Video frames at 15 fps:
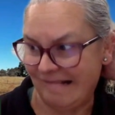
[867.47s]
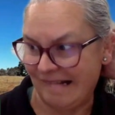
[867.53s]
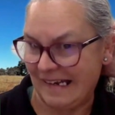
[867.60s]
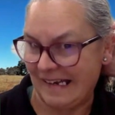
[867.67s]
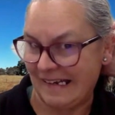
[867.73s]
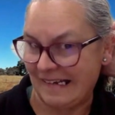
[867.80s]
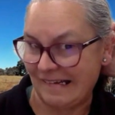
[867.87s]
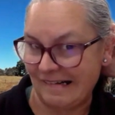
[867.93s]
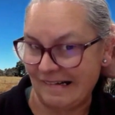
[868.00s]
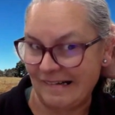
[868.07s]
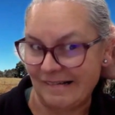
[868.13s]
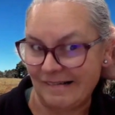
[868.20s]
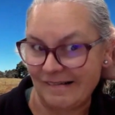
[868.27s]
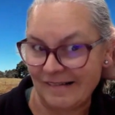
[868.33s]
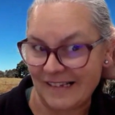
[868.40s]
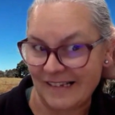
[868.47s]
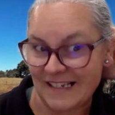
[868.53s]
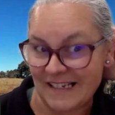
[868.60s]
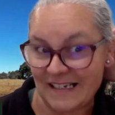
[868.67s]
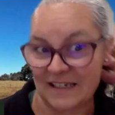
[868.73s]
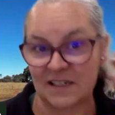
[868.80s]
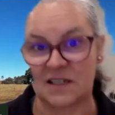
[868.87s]
in total
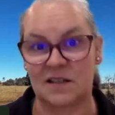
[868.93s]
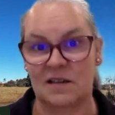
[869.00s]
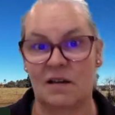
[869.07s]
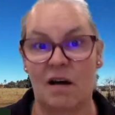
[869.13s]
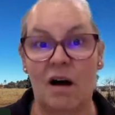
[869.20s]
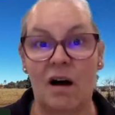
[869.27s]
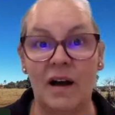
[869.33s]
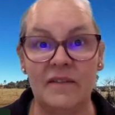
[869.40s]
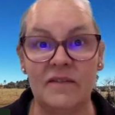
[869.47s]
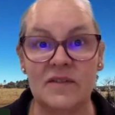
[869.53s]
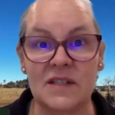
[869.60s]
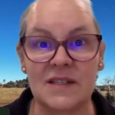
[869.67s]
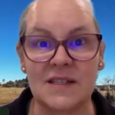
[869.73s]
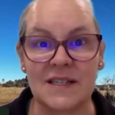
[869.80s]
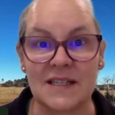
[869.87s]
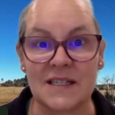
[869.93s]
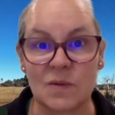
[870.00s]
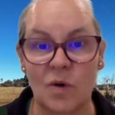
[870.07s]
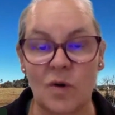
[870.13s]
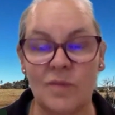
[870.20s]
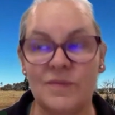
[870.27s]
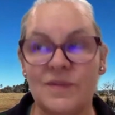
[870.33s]
6
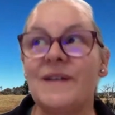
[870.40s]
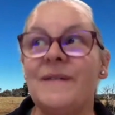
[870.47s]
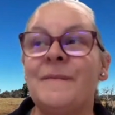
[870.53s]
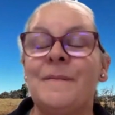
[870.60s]
swarms,